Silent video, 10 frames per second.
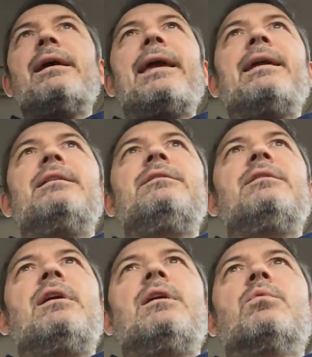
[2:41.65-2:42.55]
And
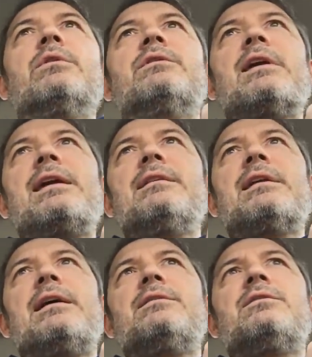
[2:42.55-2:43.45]
uh, we're saying
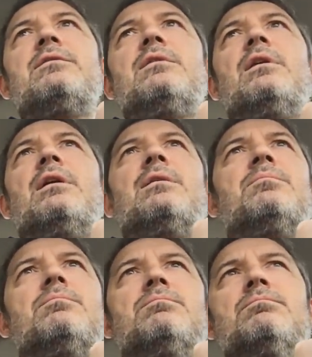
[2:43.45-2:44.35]
that
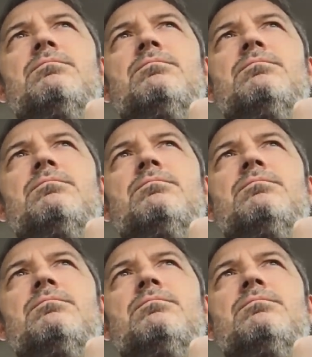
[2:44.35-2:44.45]
um,